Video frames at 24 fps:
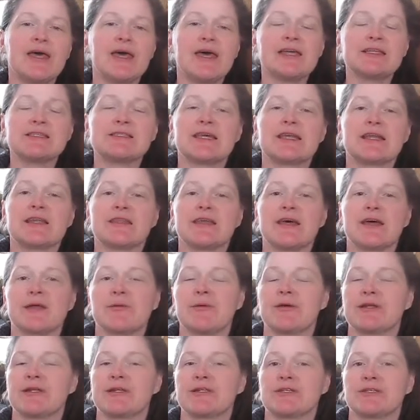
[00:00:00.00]
I just had a thought I
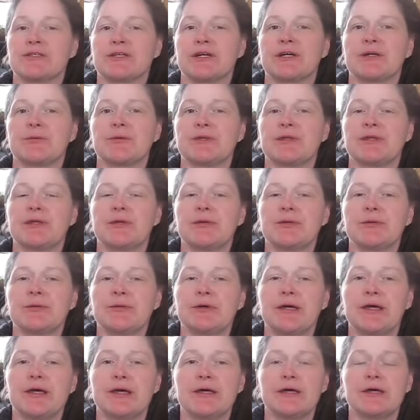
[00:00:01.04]
wanted to share with you.